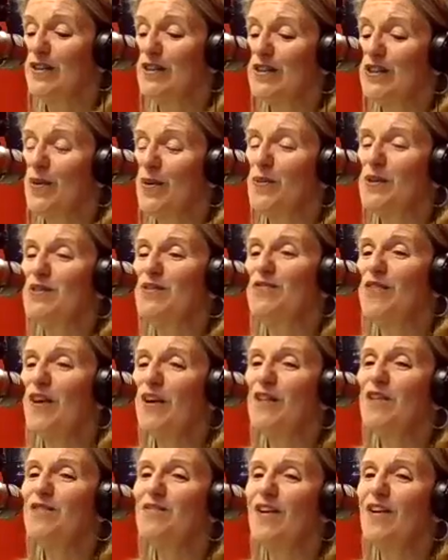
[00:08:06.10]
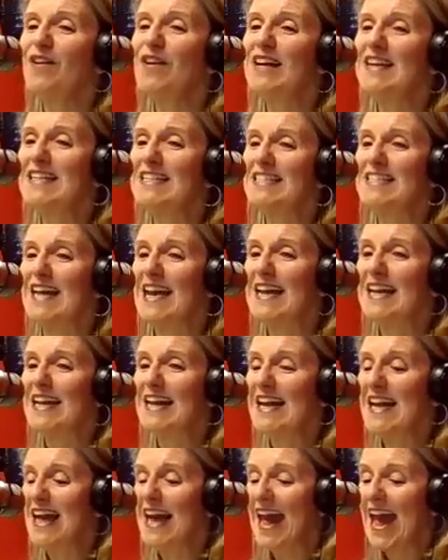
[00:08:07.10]
so it's very, very
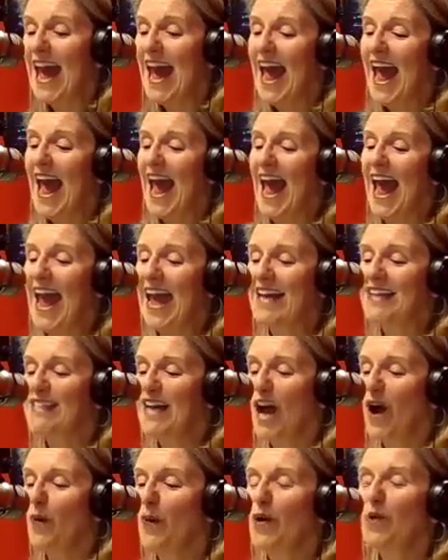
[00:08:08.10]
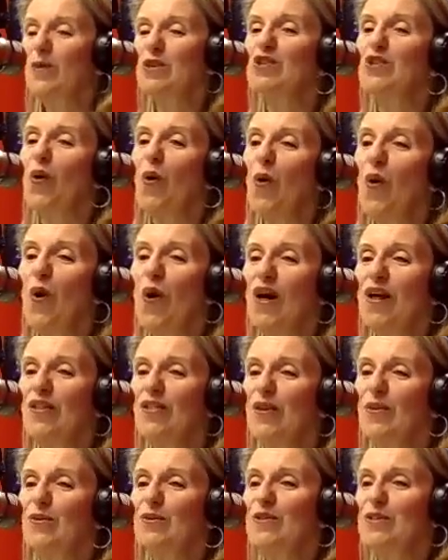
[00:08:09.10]
exciting. And I want to wish all
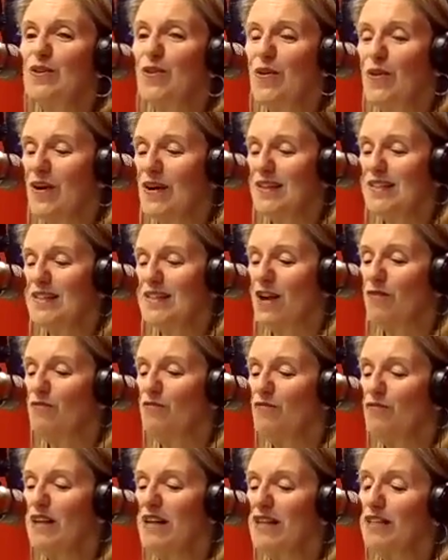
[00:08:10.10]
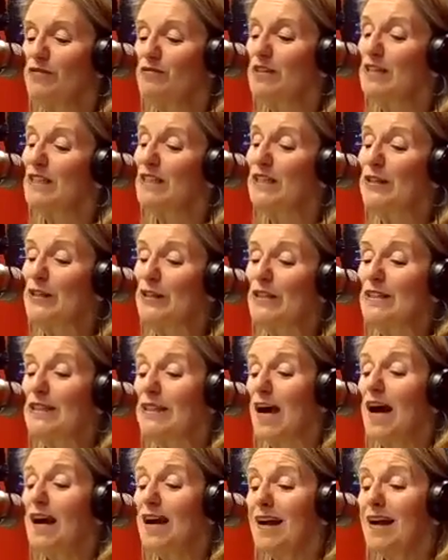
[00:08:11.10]
those girls a really, really good
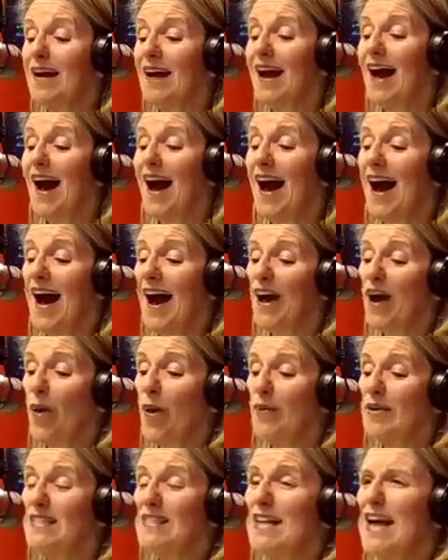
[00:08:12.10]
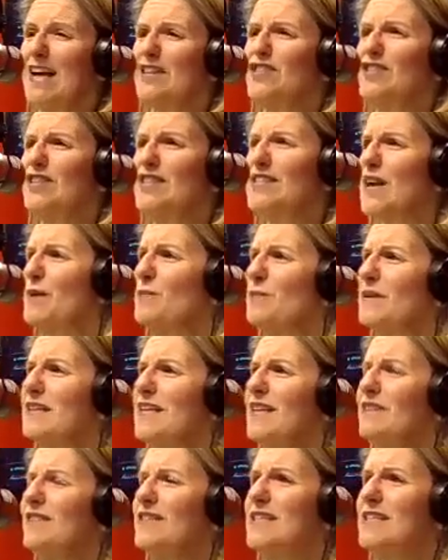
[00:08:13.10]
luck going to nationals. I
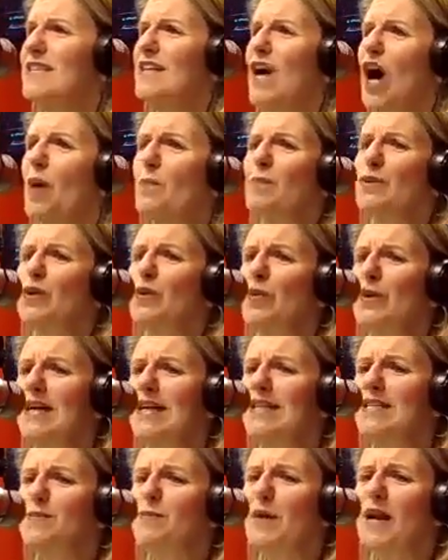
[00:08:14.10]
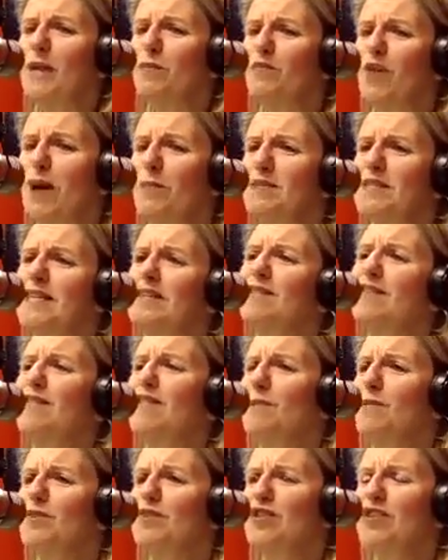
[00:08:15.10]
believe it's in a couple of weeks, but I promised I'd give
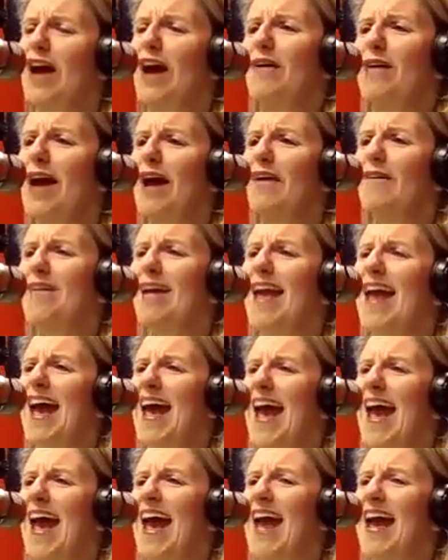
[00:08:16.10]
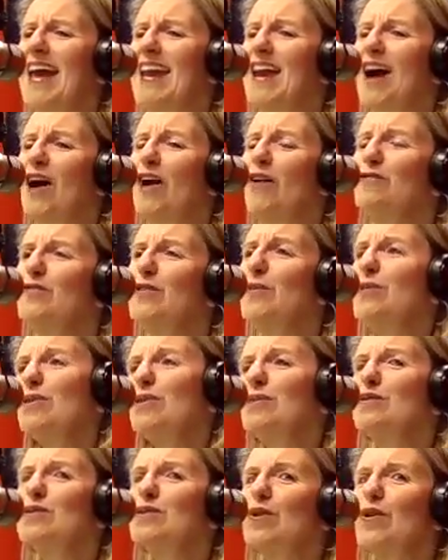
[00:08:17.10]
them a shout out. And a few of
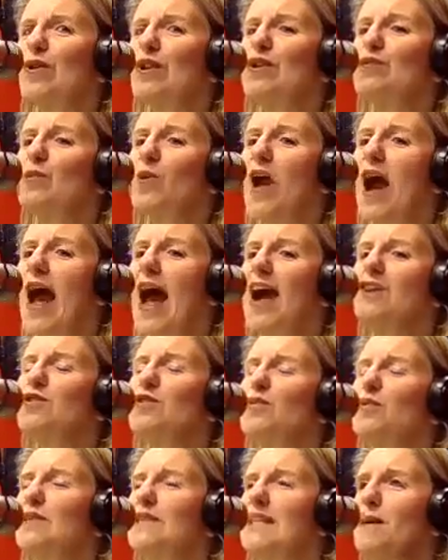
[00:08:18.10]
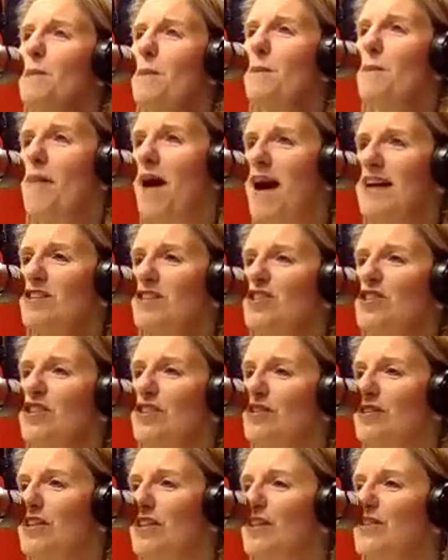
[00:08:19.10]
those girls were actually my
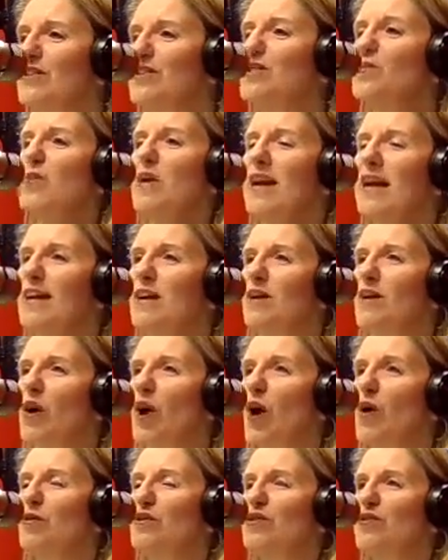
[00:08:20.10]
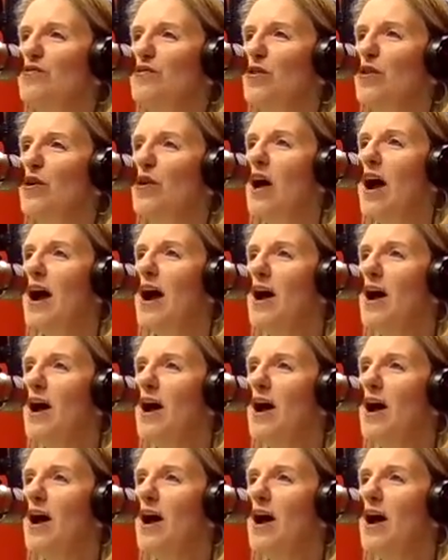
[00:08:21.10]
cheerleaders when I coached for